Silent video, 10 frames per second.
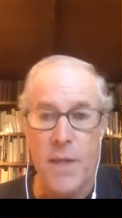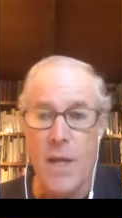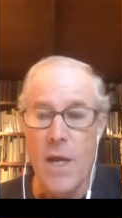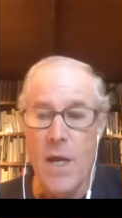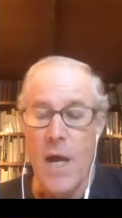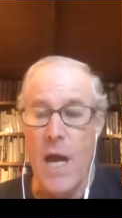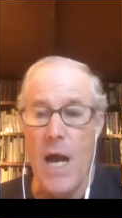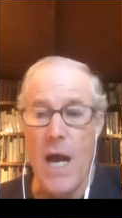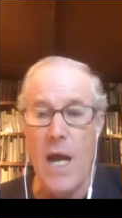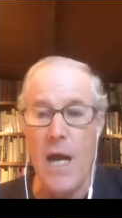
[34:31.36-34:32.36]

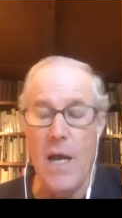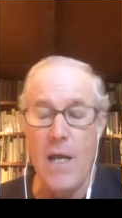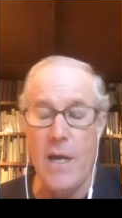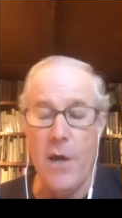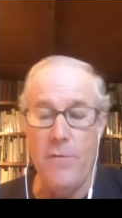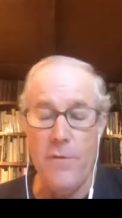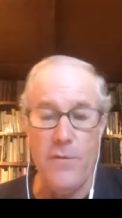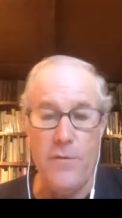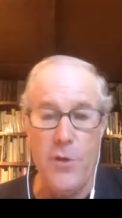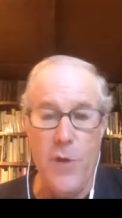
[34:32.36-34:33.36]
uh, you know, for,
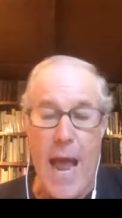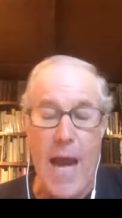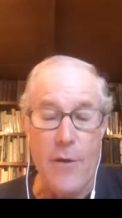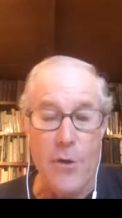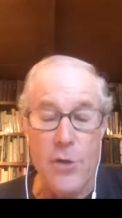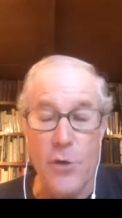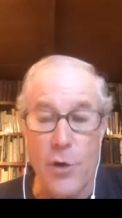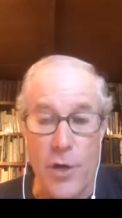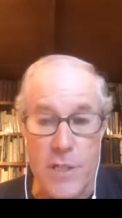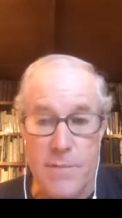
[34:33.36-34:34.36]
do
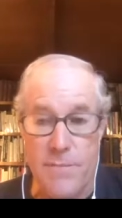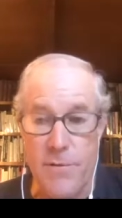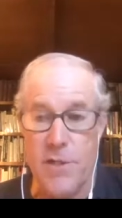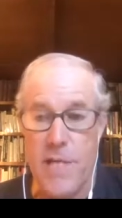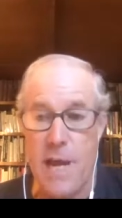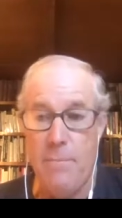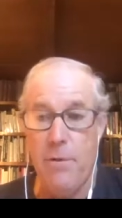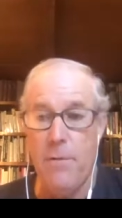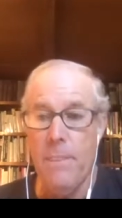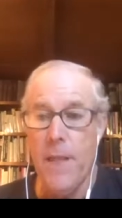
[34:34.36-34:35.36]
agritourism, for
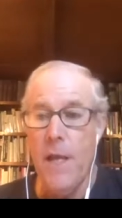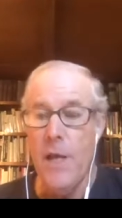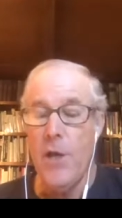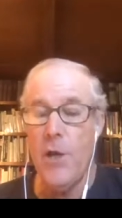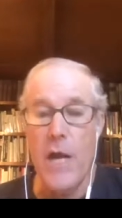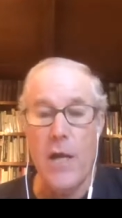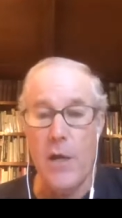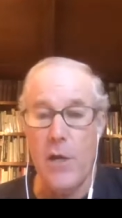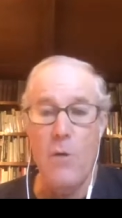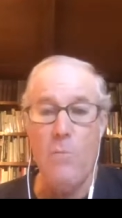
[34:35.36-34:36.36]
example, you're not
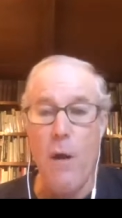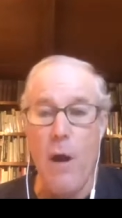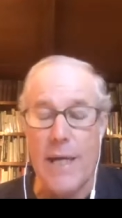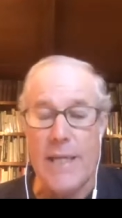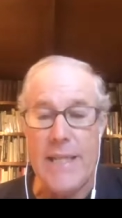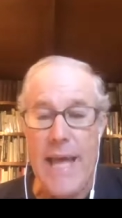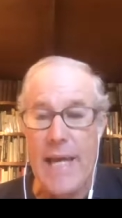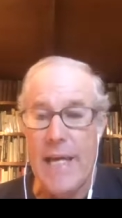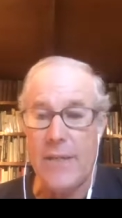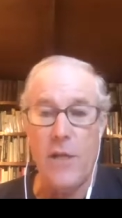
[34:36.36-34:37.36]
going to go market
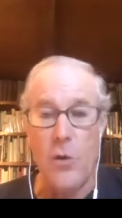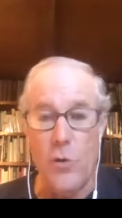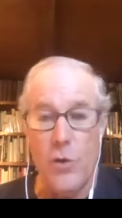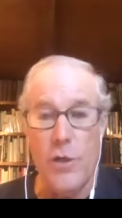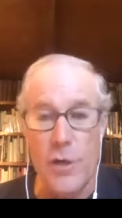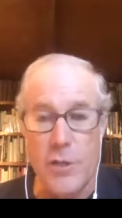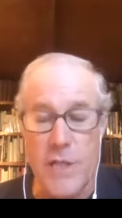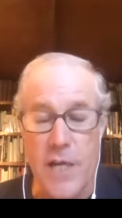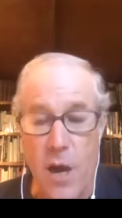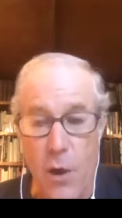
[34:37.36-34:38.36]
that at the local
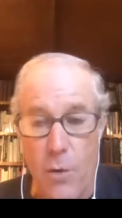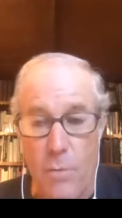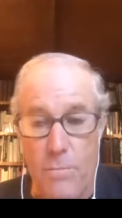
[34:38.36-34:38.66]
nursing home.